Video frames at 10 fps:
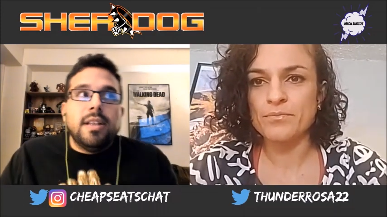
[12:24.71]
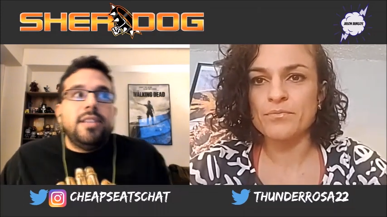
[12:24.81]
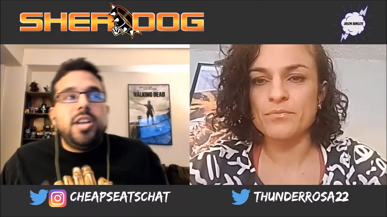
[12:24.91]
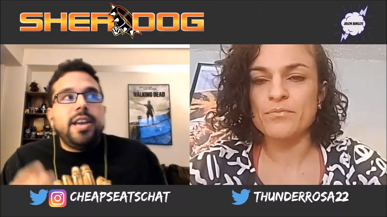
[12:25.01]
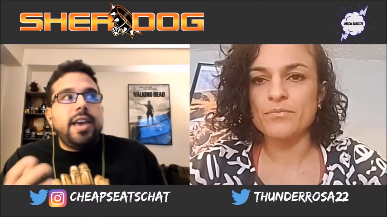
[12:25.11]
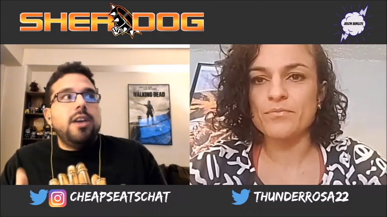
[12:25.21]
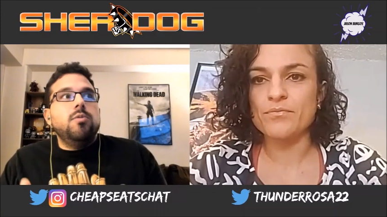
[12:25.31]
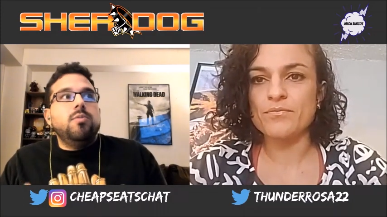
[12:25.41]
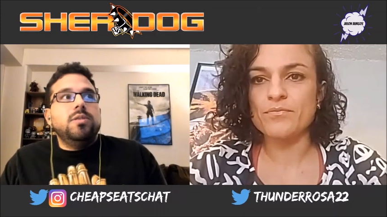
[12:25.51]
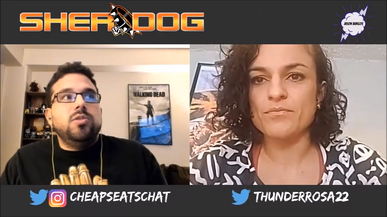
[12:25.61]
Speaker 1: Jake Hager
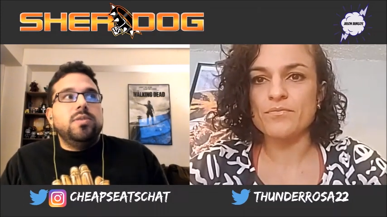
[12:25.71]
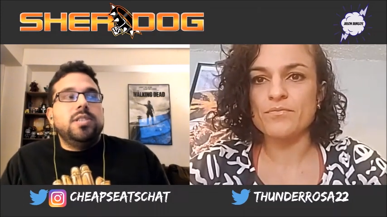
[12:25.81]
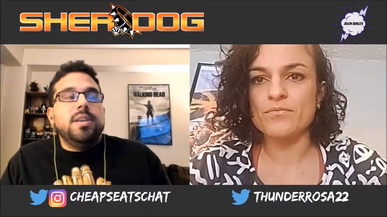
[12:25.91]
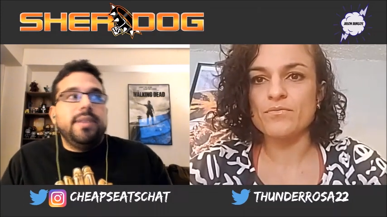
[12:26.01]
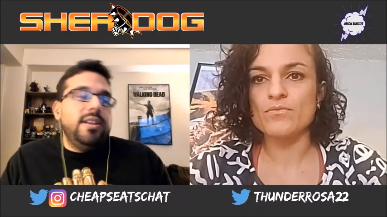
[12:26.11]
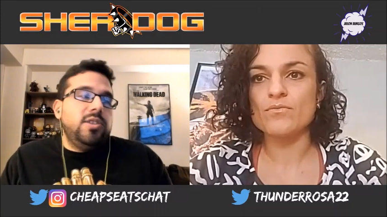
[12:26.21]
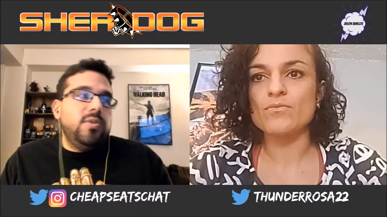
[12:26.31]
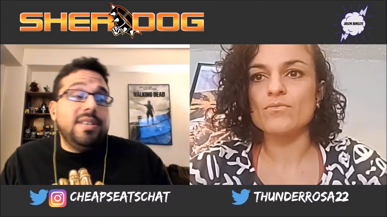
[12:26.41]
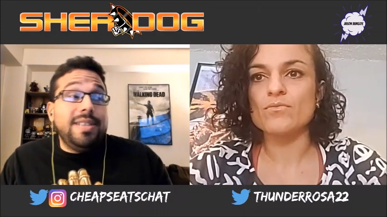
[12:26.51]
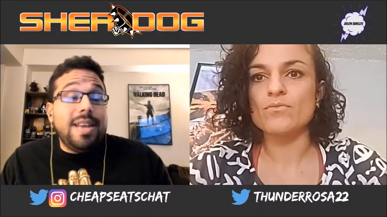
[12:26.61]
was doing something
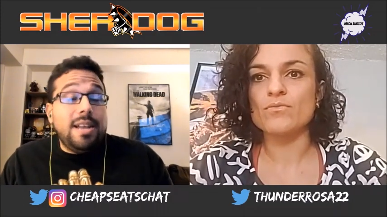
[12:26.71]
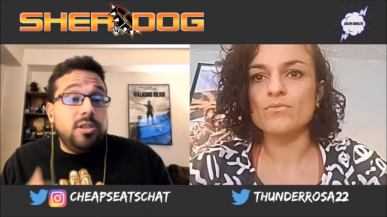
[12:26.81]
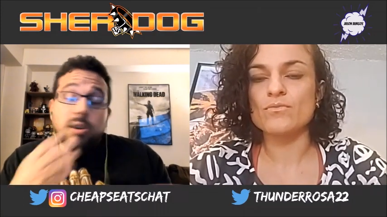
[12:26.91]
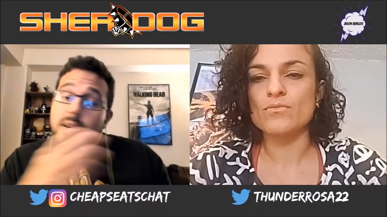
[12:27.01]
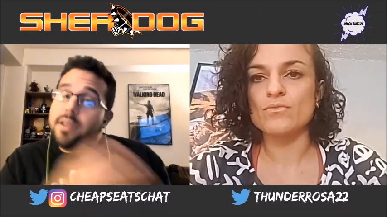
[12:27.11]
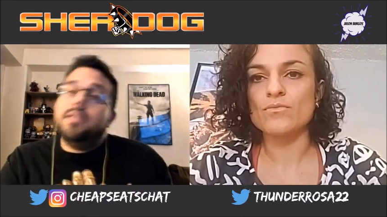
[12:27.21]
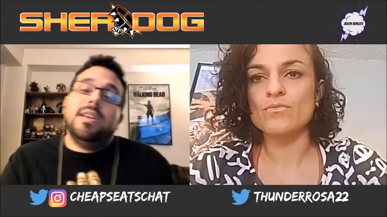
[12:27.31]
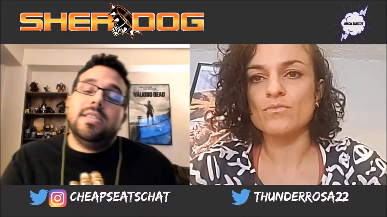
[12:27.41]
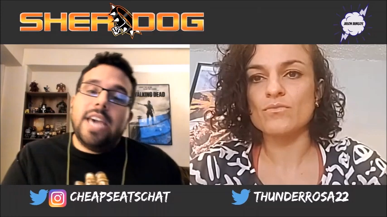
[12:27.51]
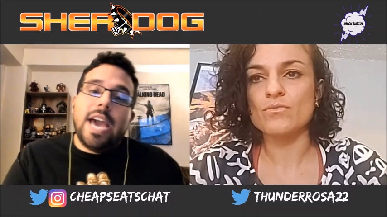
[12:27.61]
interesting that during
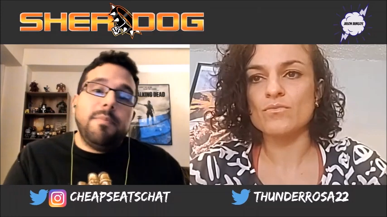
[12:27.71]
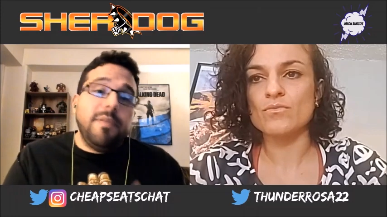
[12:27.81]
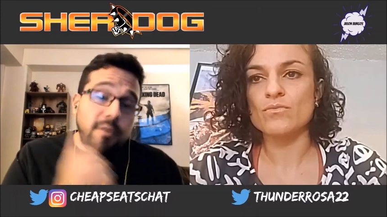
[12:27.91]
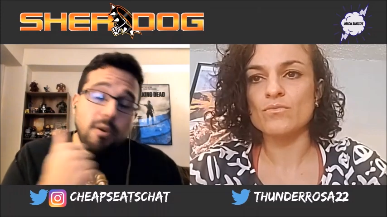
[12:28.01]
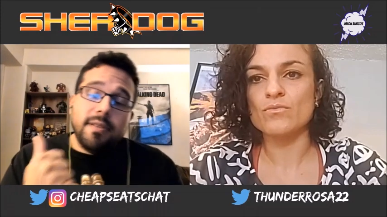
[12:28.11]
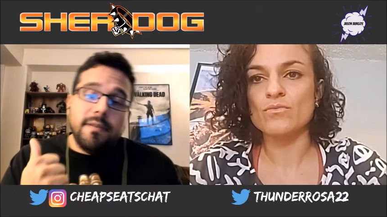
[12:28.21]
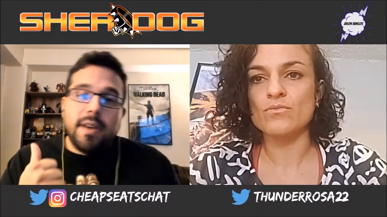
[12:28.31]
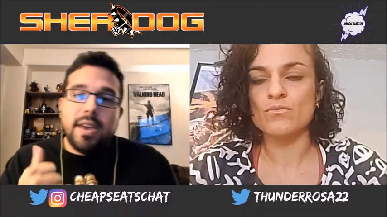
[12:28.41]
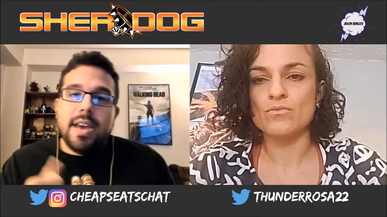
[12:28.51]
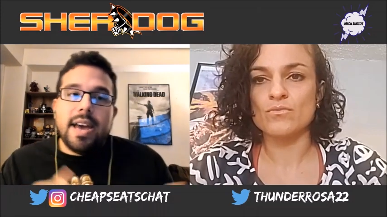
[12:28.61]
his camp before the
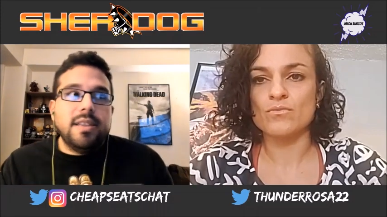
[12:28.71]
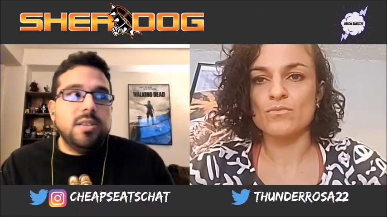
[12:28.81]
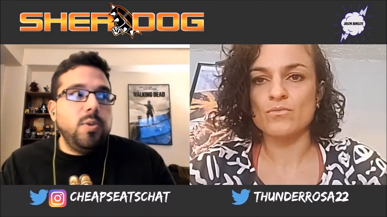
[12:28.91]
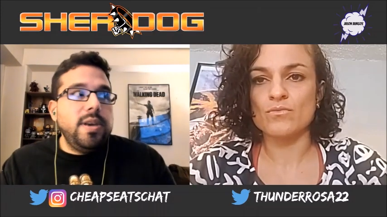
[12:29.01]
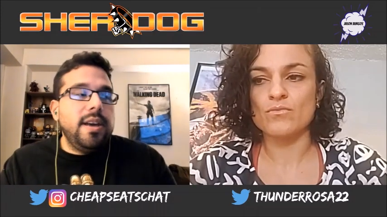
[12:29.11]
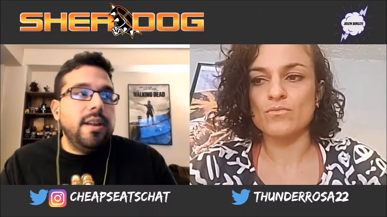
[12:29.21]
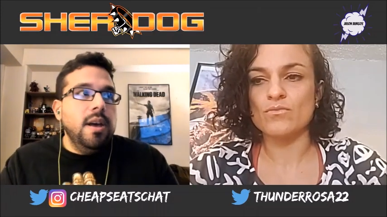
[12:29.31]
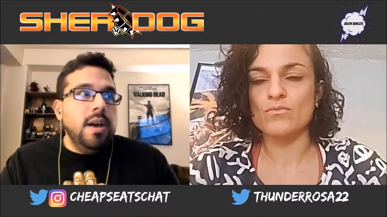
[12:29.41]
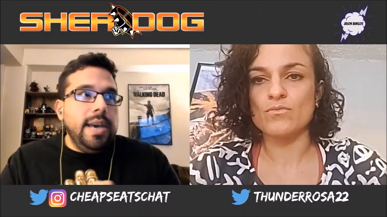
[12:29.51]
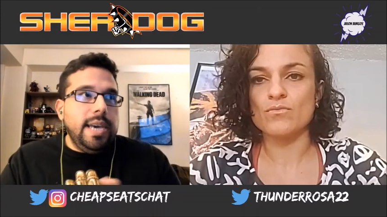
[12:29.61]
fight he had this weekend,
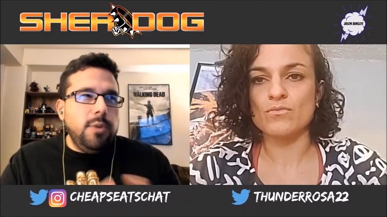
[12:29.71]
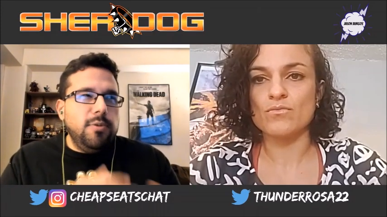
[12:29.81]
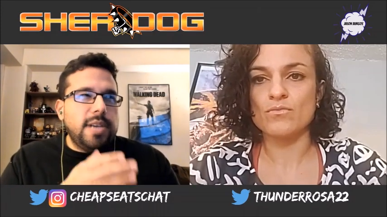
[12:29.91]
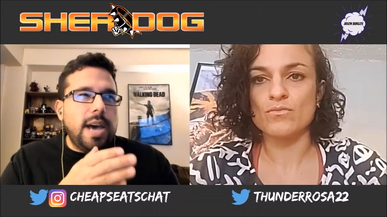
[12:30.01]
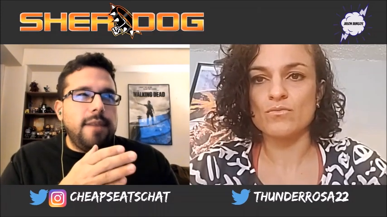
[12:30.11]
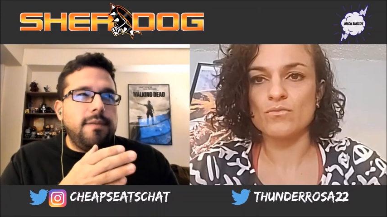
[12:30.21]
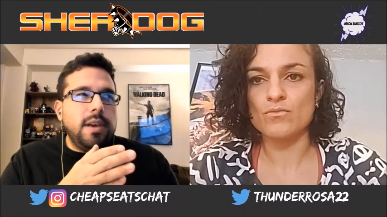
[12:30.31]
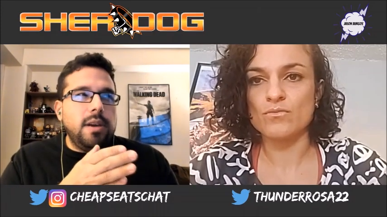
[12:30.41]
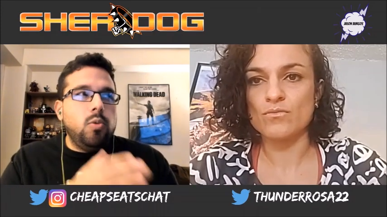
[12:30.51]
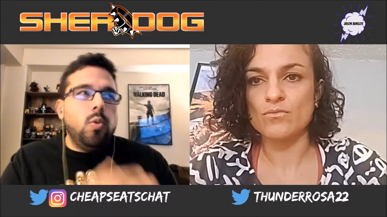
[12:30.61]
he was
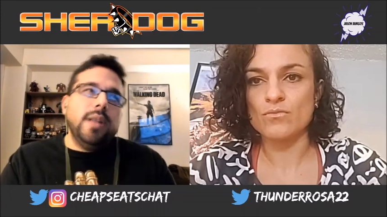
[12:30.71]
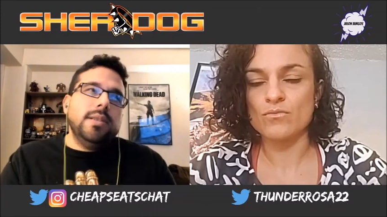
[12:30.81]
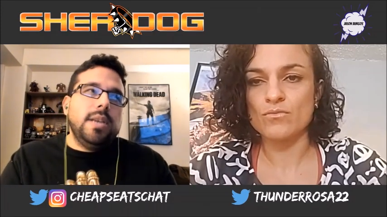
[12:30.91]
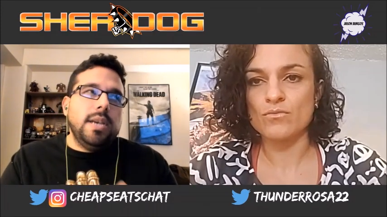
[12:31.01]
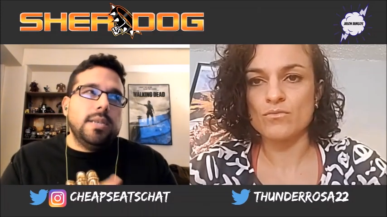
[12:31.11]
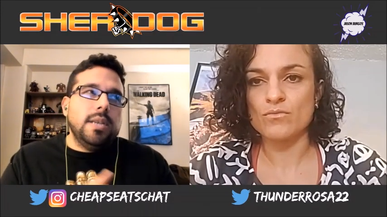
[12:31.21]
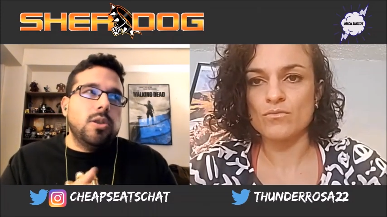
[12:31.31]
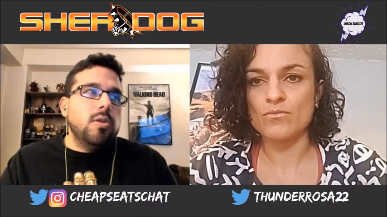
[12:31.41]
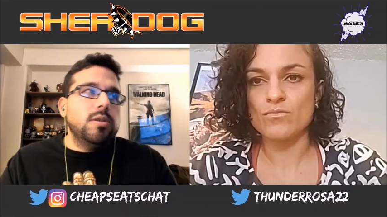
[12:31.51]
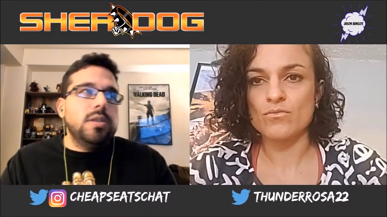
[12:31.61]
having Wednesdays and
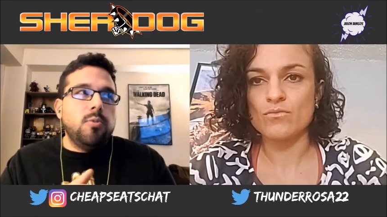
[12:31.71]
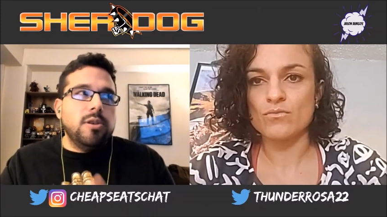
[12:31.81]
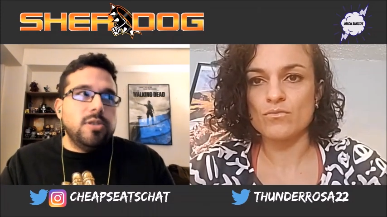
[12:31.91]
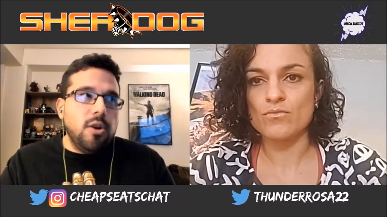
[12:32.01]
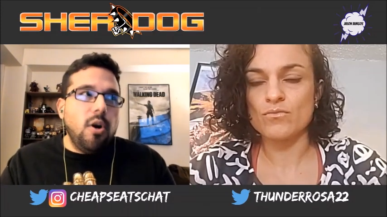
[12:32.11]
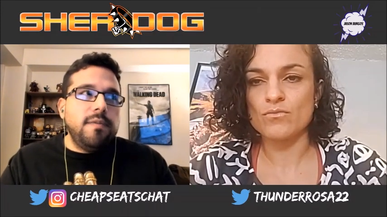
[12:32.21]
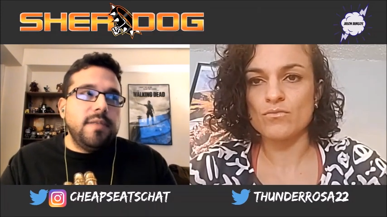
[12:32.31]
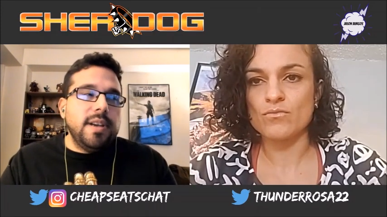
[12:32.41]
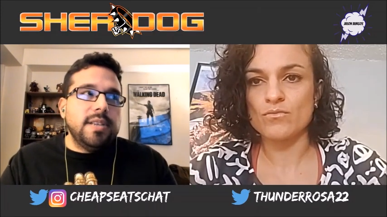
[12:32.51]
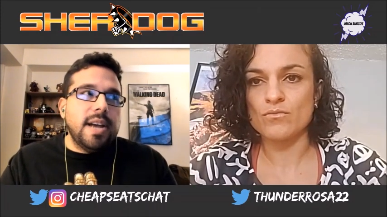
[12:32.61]
Thursdays were his off days,